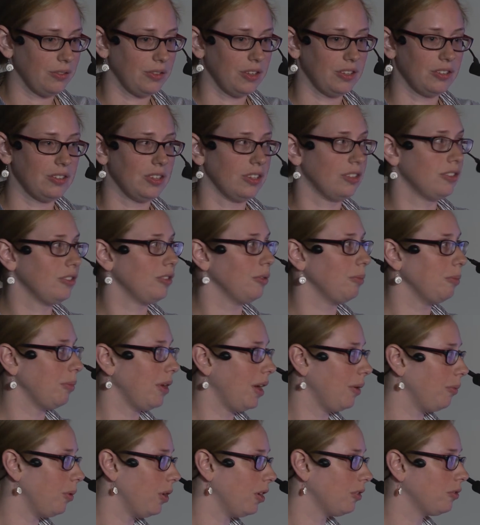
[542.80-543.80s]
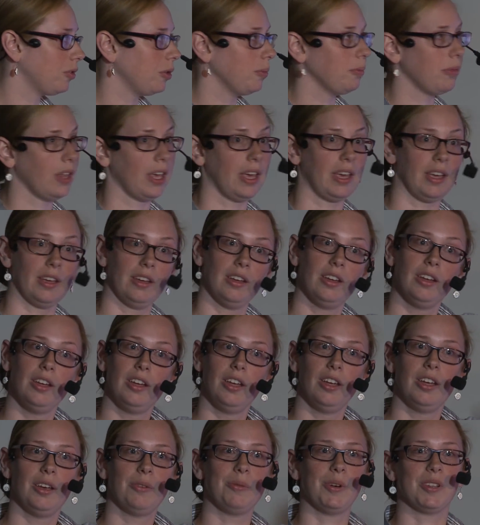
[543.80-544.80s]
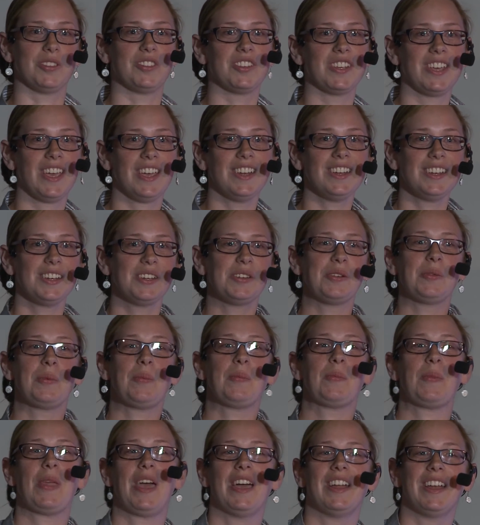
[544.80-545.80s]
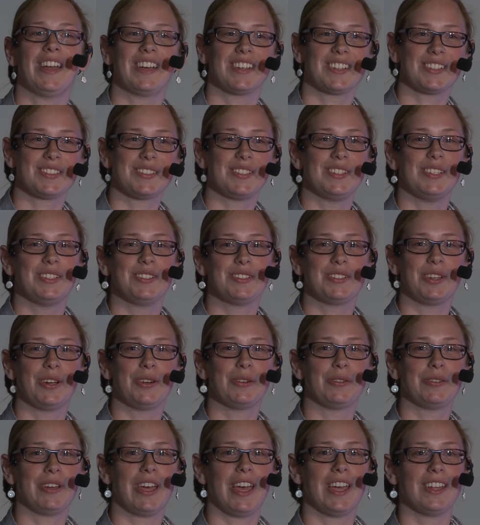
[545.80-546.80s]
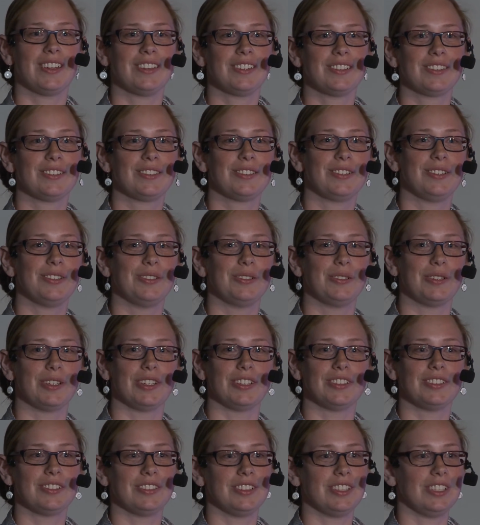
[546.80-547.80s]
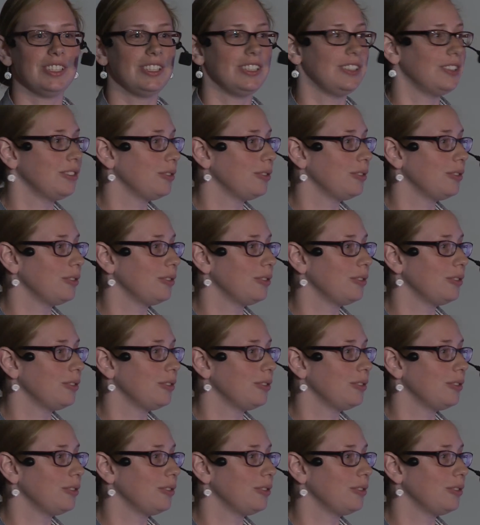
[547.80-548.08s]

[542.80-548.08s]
the system and work from there. Once again, I'd like to see a show of hands to see